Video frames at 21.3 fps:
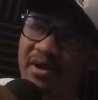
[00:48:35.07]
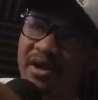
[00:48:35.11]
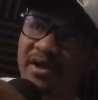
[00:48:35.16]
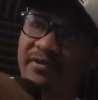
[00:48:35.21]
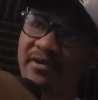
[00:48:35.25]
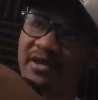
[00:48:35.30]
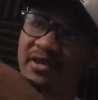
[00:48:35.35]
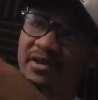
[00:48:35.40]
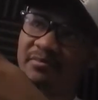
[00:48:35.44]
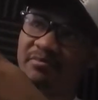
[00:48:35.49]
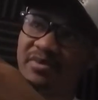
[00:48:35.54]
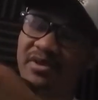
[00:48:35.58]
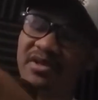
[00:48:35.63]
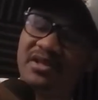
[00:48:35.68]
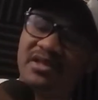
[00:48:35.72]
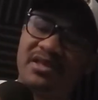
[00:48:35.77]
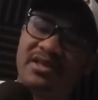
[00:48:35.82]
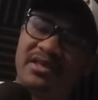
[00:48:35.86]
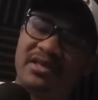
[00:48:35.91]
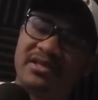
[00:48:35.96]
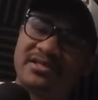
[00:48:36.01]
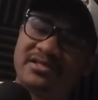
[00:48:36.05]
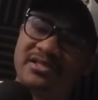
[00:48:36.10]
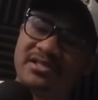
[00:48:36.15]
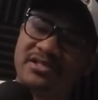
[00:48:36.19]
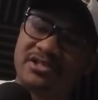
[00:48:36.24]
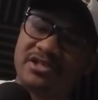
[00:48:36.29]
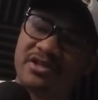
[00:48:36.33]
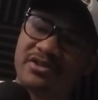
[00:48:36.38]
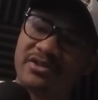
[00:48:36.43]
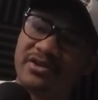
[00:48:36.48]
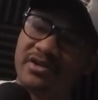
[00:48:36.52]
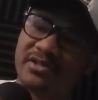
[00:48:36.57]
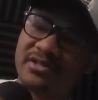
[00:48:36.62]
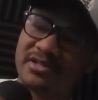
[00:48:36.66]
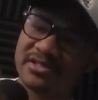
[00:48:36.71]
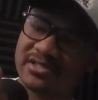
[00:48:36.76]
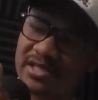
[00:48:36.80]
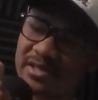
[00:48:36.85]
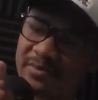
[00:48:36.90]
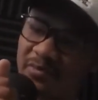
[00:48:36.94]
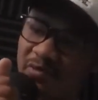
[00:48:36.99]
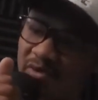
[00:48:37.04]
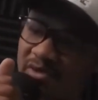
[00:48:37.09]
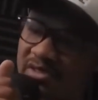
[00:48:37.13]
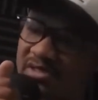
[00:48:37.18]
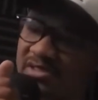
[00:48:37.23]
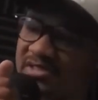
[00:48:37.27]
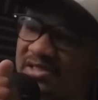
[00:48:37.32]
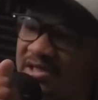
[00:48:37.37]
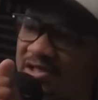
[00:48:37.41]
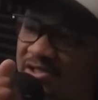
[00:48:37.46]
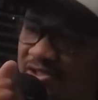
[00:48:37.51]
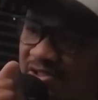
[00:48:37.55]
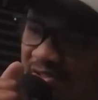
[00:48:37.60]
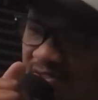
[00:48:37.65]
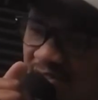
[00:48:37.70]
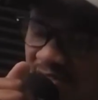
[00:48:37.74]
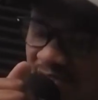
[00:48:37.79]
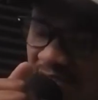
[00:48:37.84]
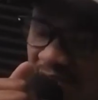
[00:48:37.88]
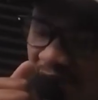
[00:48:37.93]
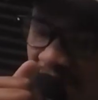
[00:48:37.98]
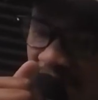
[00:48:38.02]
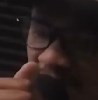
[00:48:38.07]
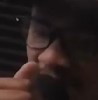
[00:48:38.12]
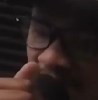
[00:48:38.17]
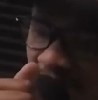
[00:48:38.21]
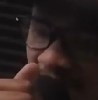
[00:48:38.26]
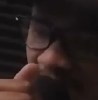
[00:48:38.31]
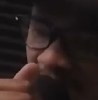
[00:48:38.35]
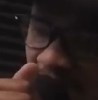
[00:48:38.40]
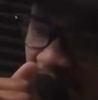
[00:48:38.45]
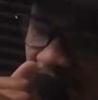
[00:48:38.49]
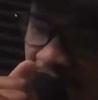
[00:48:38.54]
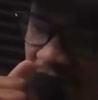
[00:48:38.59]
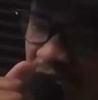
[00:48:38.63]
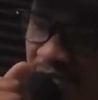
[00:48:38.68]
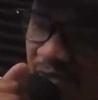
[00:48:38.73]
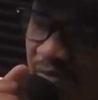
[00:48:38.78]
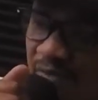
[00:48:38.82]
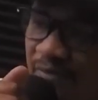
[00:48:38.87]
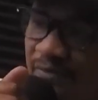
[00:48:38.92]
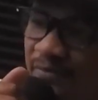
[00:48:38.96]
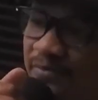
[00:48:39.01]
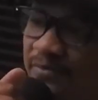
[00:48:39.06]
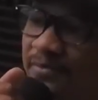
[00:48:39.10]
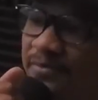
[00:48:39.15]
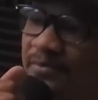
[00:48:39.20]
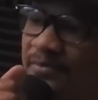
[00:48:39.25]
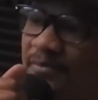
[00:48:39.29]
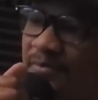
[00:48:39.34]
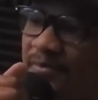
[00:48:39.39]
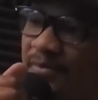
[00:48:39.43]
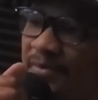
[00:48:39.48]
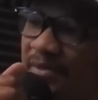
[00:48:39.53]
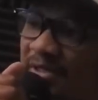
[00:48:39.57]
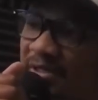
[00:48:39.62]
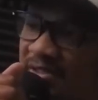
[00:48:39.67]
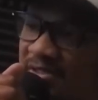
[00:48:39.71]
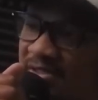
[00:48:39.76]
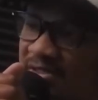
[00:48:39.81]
competing against each other in the same organization. So it's